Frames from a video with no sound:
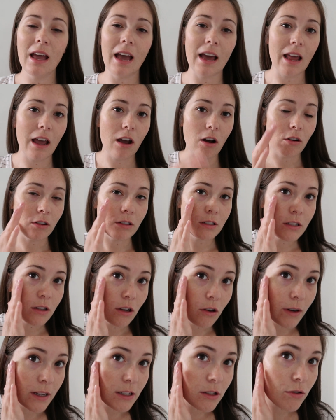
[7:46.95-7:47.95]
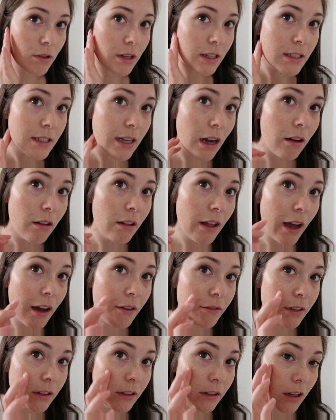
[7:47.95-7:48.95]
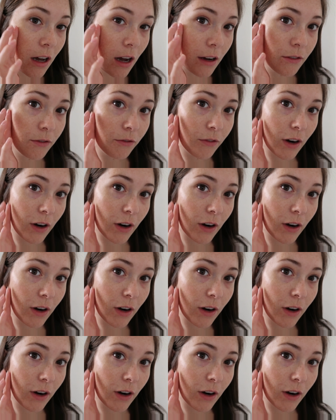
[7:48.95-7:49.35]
And I also, as you can tell, have a lot of